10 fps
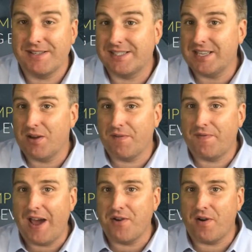CEO and
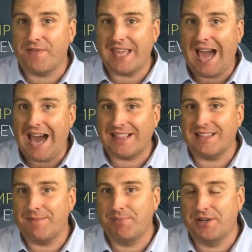founder of The
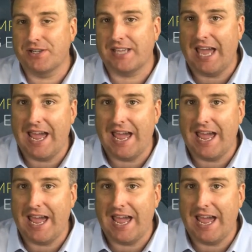Athlete Book,